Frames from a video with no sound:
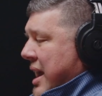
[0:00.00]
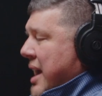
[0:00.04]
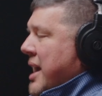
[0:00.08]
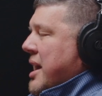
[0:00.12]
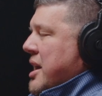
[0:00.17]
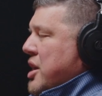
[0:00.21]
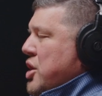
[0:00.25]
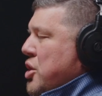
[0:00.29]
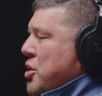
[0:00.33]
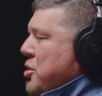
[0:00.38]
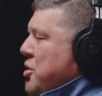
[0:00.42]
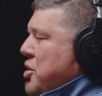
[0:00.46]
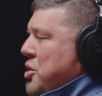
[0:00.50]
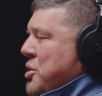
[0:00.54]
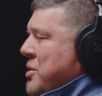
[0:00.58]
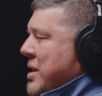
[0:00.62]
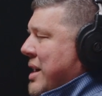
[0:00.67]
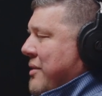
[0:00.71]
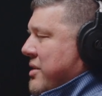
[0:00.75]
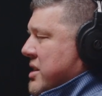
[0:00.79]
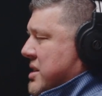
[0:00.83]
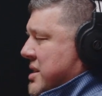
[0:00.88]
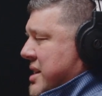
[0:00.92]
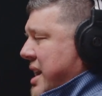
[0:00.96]
you
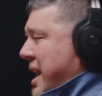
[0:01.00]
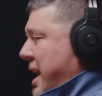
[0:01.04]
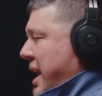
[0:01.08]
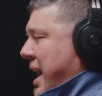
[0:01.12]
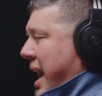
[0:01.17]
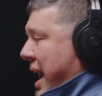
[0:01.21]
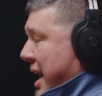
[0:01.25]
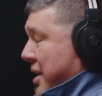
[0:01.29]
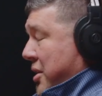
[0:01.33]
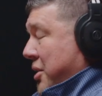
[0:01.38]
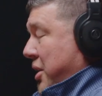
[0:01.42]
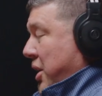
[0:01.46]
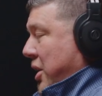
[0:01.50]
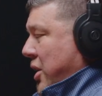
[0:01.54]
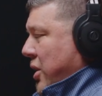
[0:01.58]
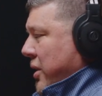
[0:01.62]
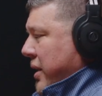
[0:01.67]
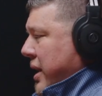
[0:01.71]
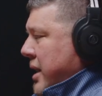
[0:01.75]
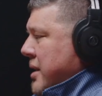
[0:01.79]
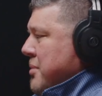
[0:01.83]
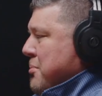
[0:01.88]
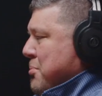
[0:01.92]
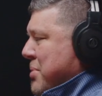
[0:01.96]
never say, I don't
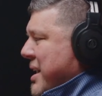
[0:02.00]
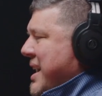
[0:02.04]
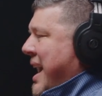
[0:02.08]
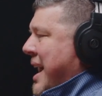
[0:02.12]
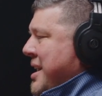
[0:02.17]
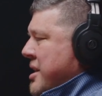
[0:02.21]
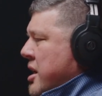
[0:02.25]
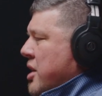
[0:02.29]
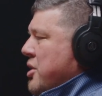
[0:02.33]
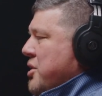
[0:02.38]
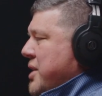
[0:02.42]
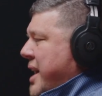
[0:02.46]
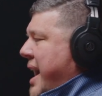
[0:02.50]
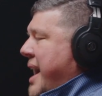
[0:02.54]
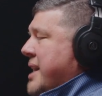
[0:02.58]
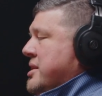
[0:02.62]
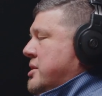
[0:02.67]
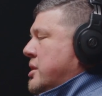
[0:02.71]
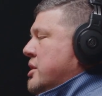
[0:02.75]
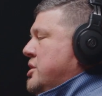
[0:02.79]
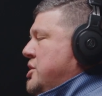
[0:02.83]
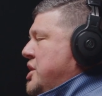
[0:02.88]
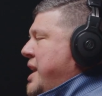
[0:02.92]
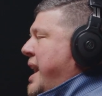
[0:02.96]
agree, but I know it has
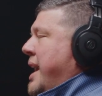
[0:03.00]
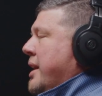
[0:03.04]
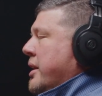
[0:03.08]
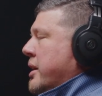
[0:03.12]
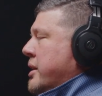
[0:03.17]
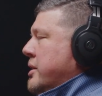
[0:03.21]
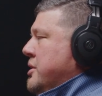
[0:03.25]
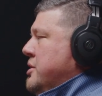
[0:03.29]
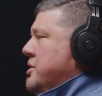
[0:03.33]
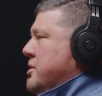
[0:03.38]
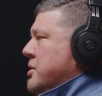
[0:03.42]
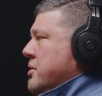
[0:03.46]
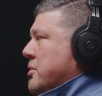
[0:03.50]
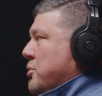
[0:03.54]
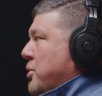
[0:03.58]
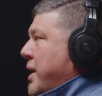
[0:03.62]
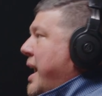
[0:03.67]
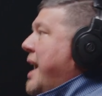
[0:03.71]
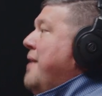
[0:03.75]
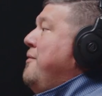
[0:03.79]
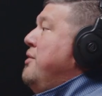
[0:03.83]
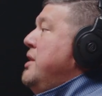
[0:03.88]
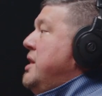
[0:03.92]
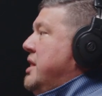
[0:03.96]
to challenge
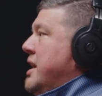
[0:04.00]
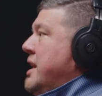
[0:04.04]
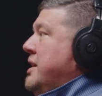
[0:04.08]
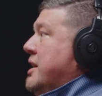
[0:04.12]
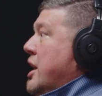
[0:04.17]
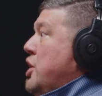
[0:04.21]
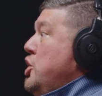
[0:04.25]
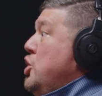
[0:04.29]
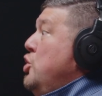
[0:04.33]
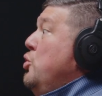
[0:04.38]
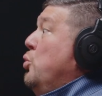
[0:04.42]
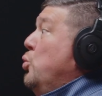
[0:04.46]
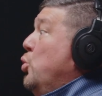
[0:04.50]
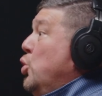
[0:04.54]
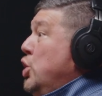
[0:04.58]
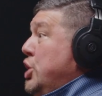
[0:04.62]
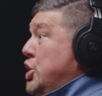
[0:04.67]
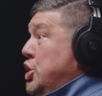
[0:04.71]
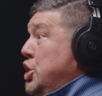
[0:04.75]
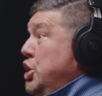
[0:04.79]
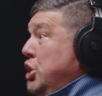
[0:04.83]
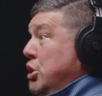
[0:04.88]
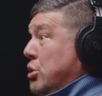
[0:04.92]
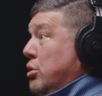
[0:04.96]
everything that you
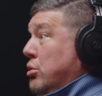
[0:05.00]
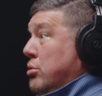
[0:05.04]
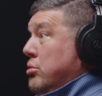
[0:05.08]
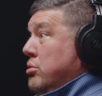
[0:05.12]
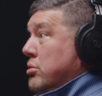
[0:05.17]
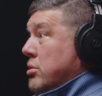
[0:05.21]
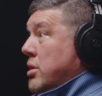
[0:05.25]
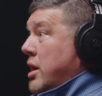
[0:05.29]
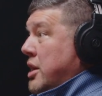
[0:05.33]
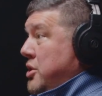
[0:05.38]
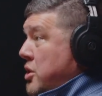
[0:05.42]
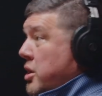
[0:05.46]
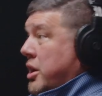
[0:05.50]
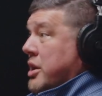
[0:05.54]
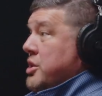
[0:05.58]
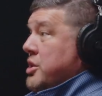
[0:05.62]
would do. And you can